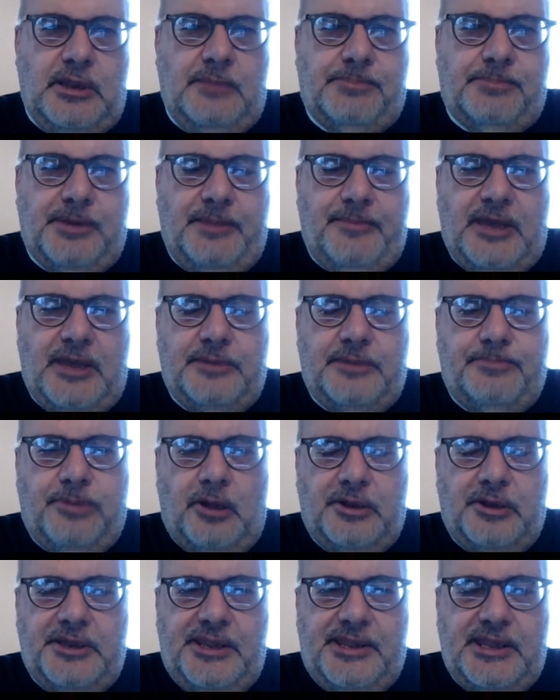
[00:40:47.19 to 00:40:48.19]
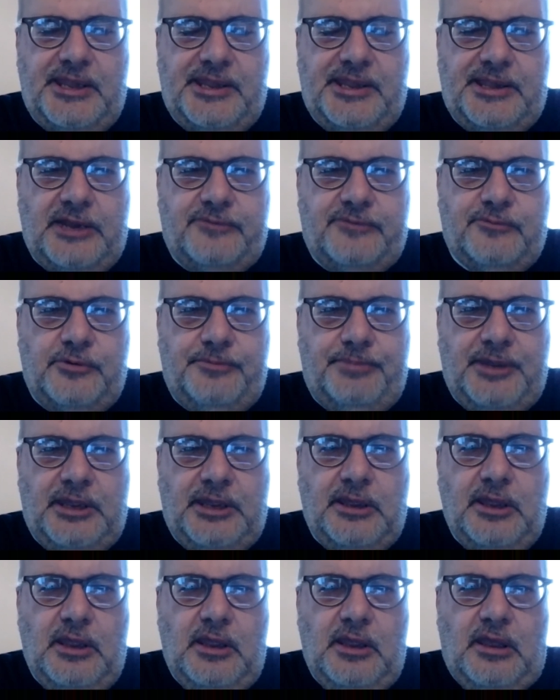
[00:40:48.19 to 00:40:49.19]
implement policies that would
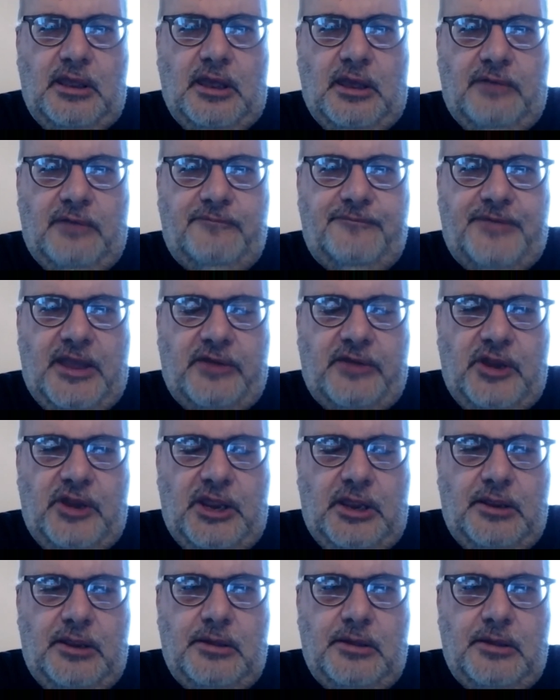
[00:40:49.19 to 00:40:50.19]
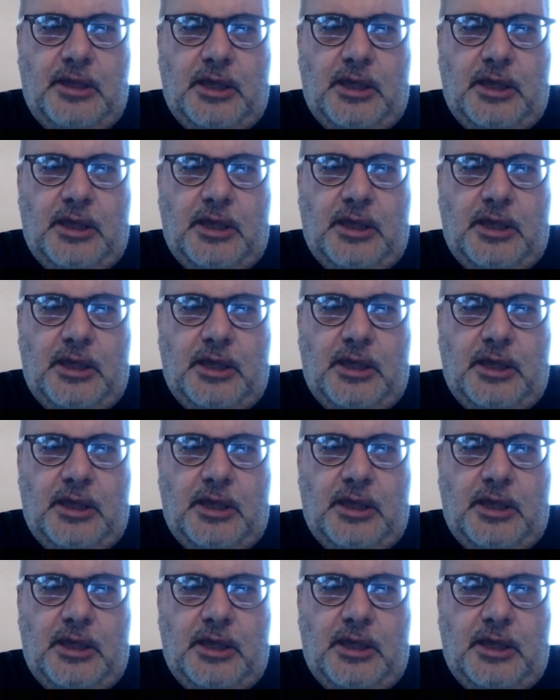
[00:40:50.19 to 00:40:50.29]
be very,